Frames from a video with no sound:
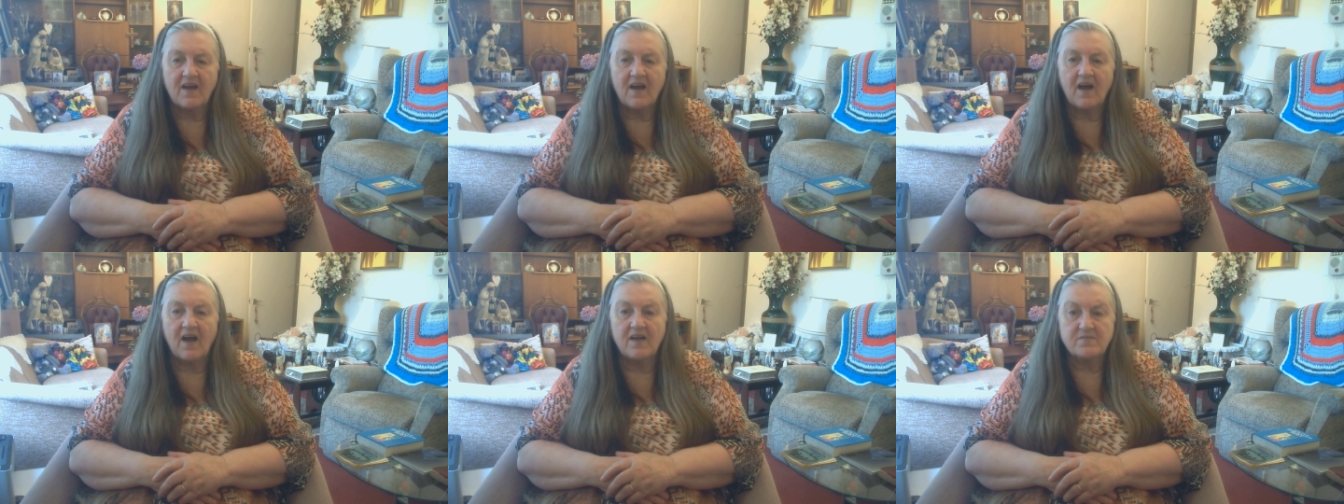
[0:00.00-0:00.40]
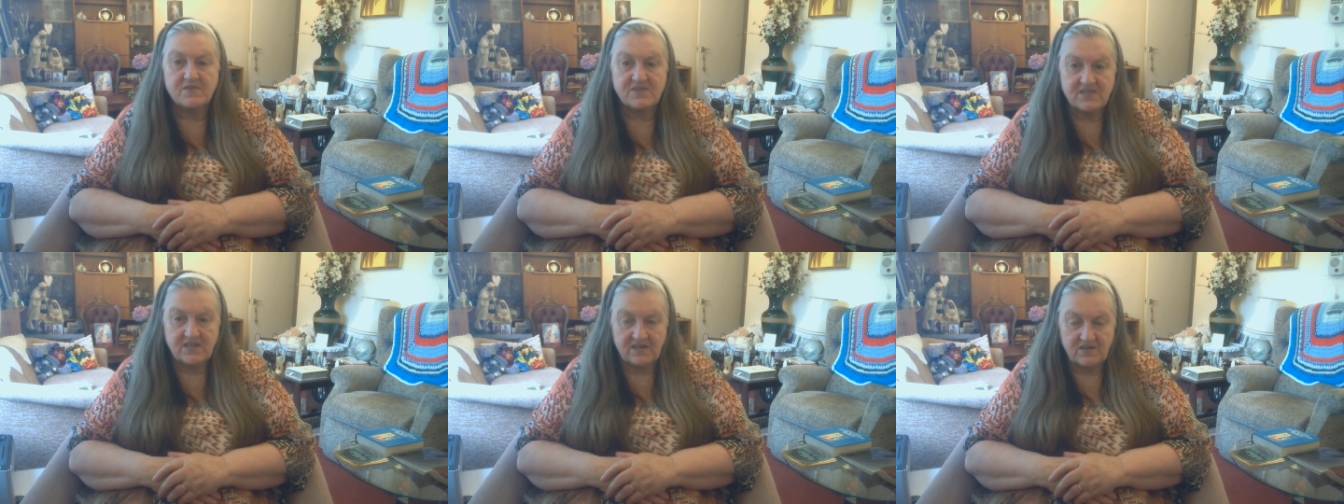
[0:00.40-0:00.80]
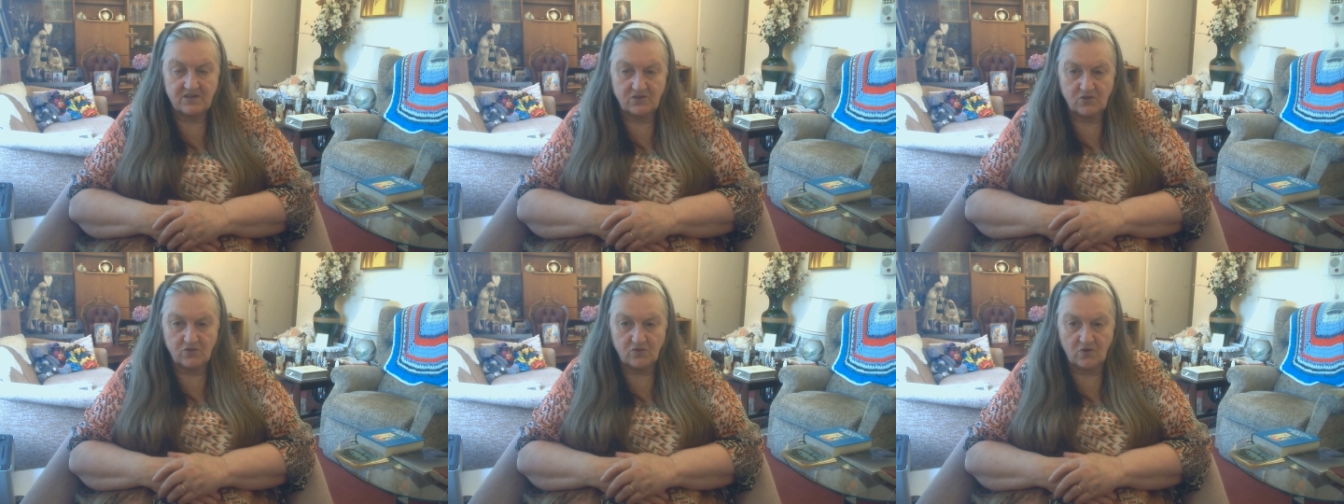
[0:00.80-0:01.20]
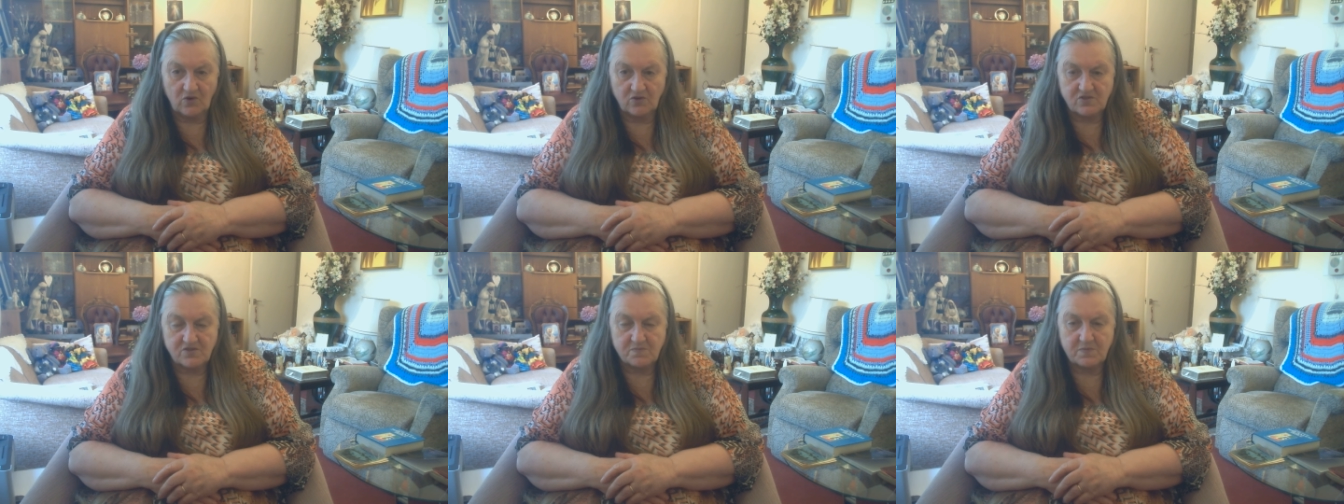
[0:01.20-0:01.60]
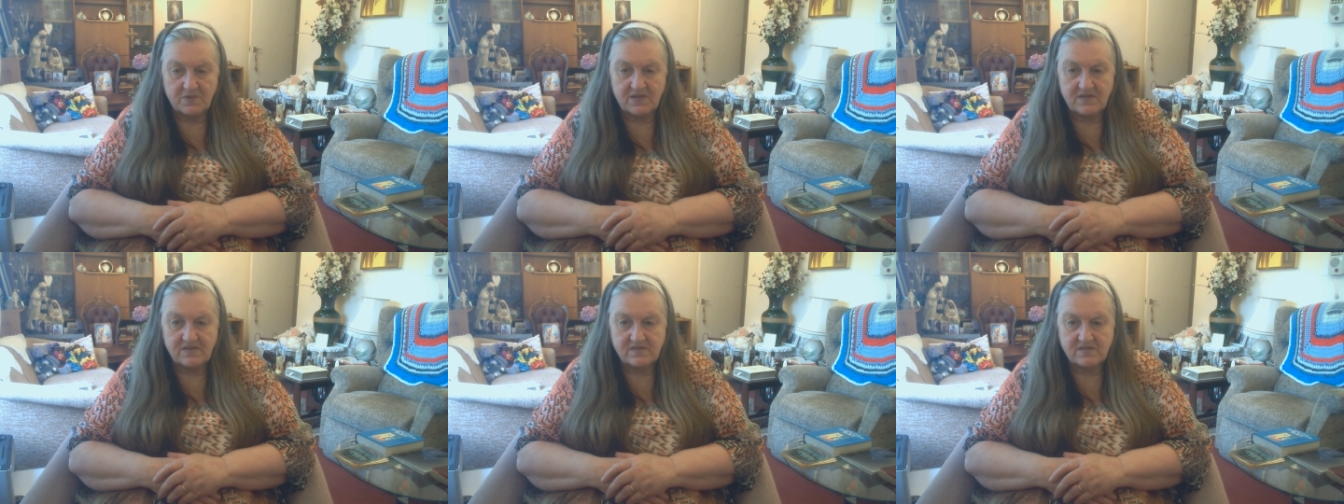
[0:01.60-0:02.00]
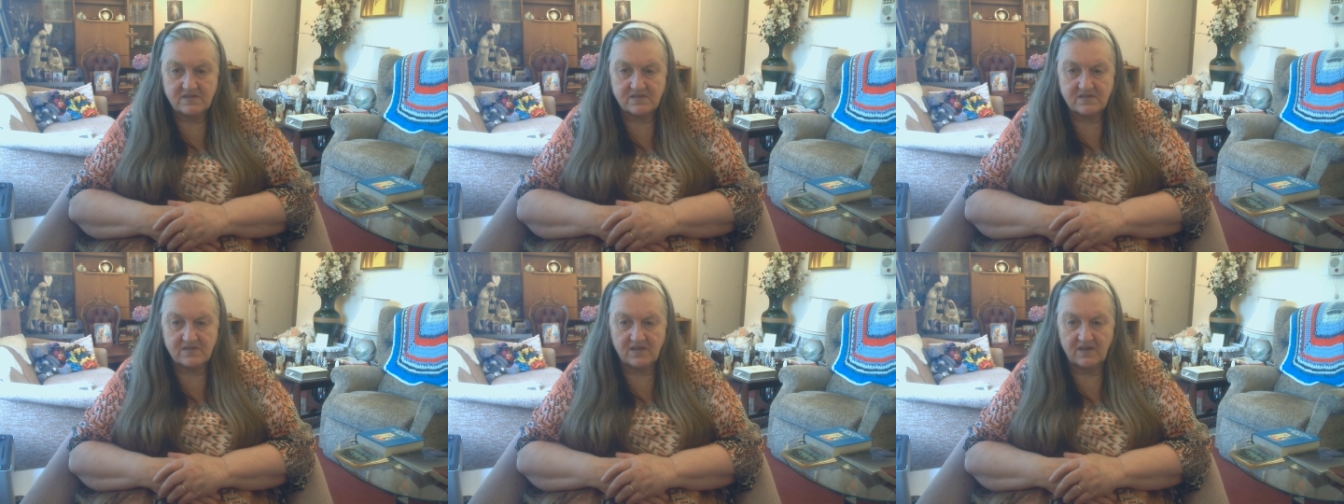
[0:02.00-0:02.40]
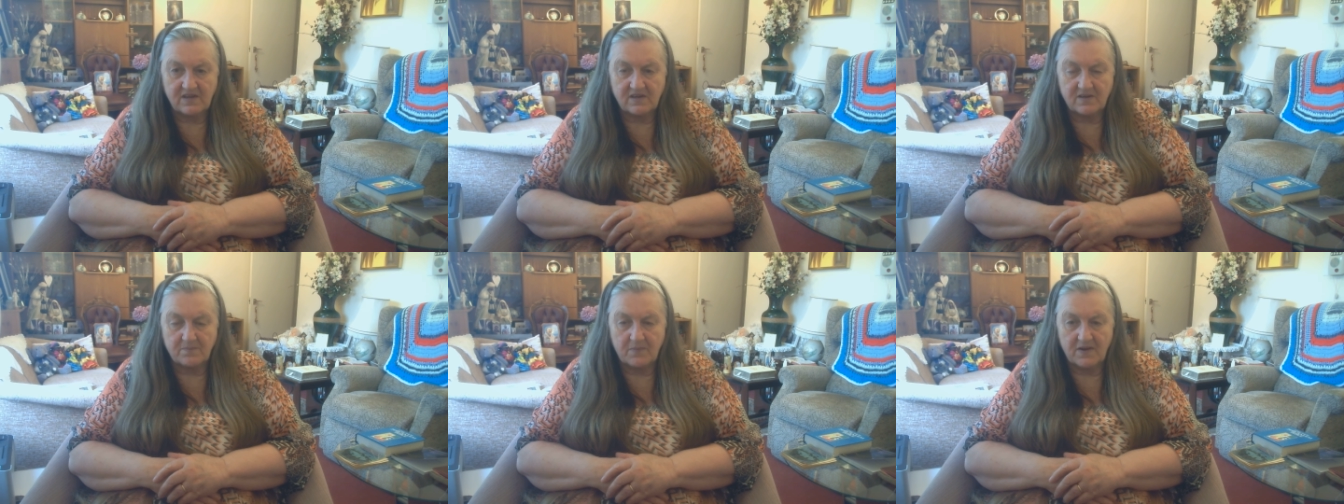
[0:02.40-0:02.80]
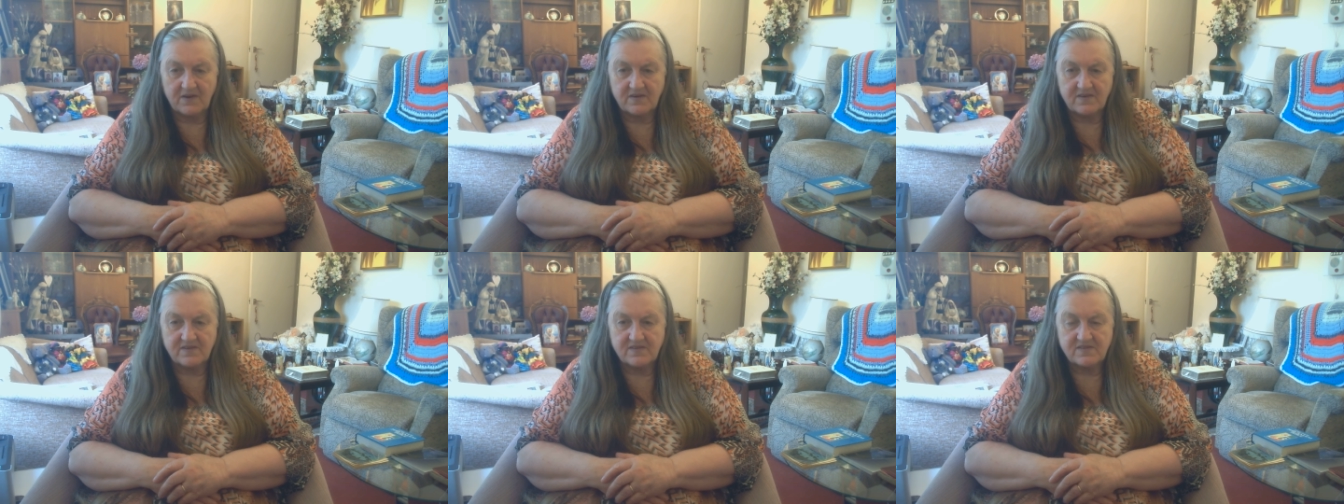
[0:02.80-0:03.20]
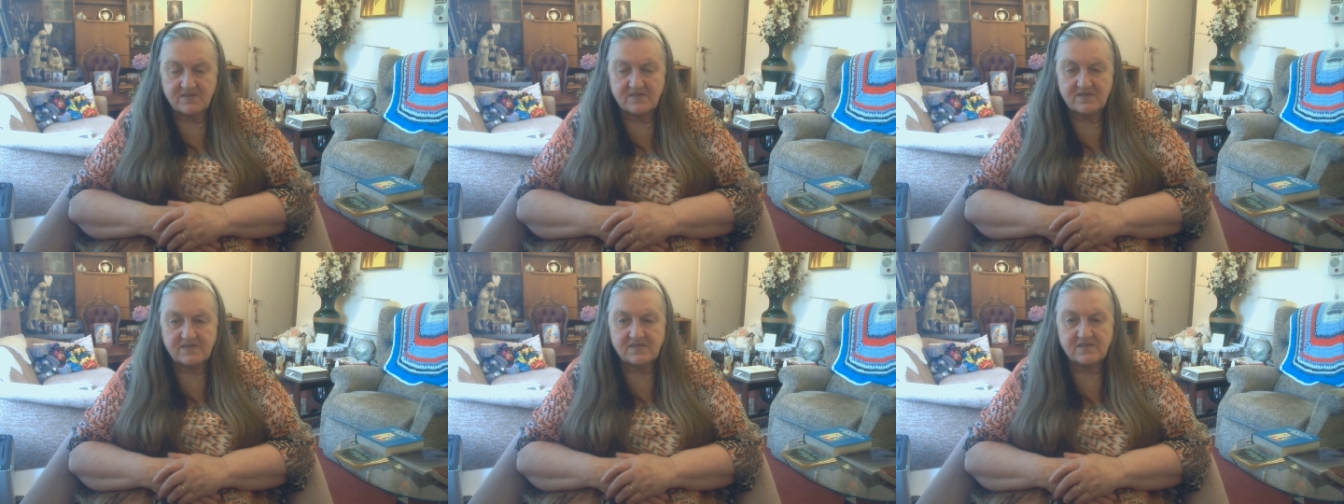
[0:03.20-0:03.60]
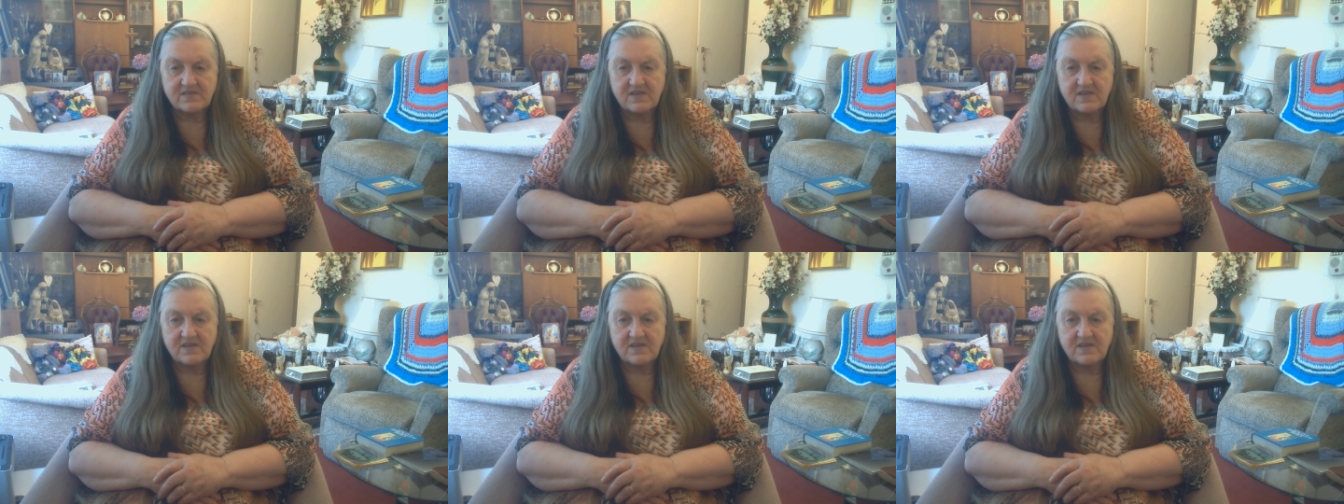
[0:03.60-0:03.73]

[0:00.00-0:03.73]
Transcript: I'm sending you God's peace in abundance